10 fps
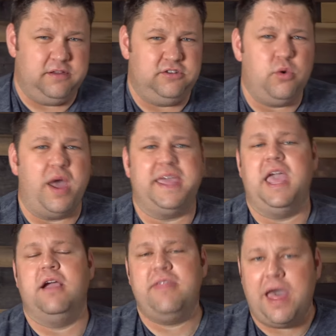Do I
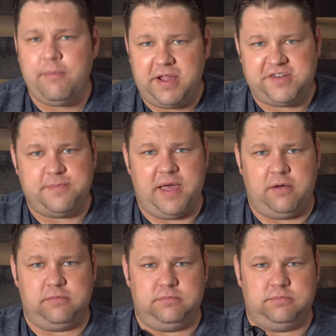care that much
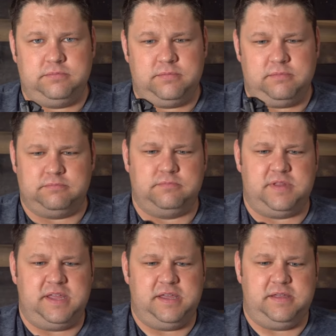about
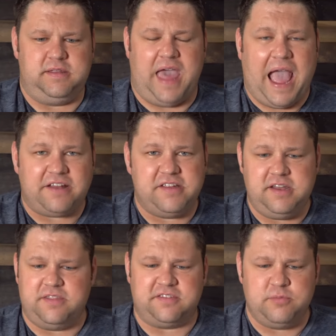the, the action
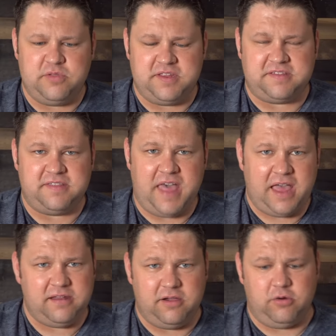and the smoothness in
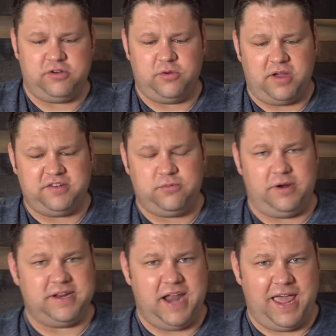that? Or do I just
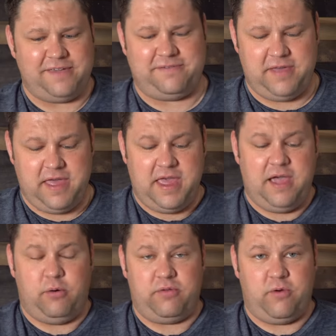want a knife
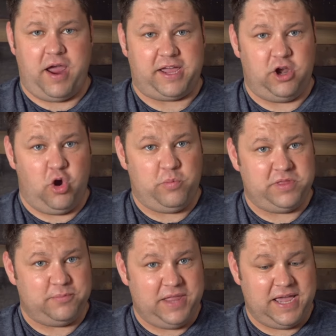or where I can open
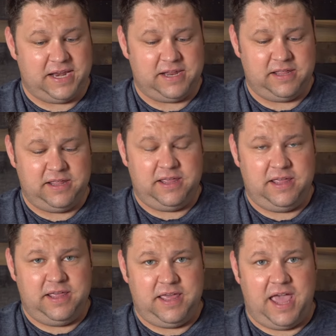the blade
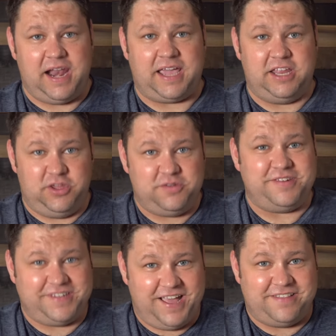and I can use
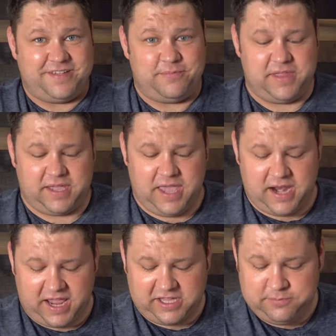it to cut something
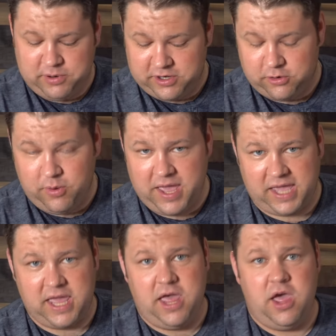and I can put it
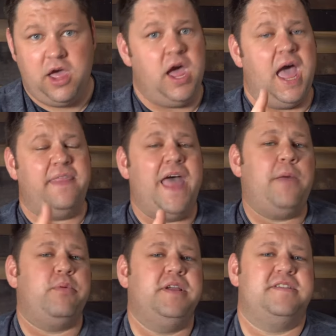away? And
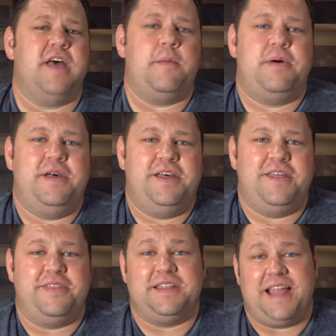that brings up
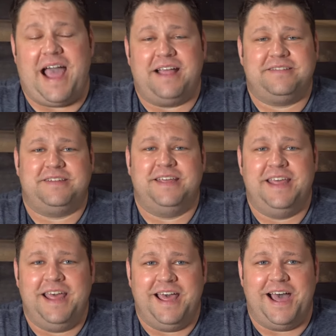the last,
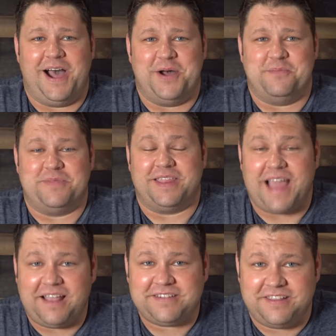um, the
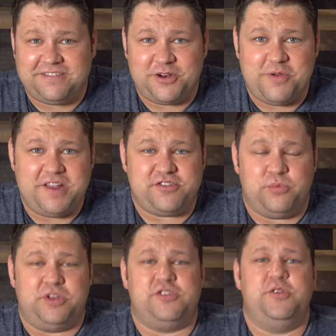last
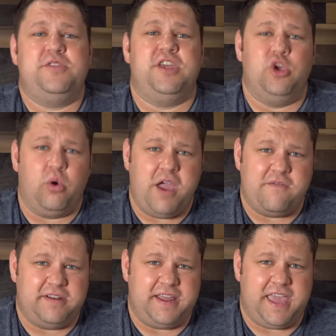consideration when choosing your
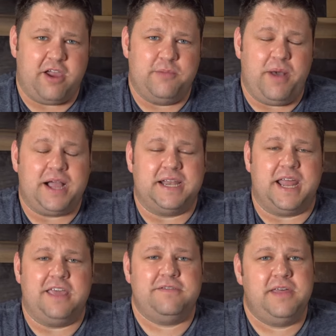everyday carry pocket
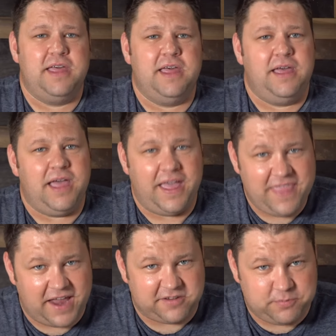knife, and
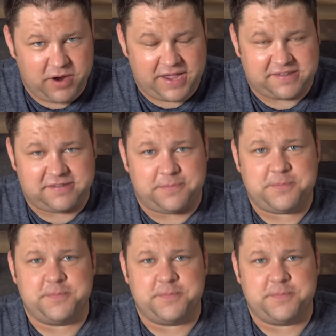that is price.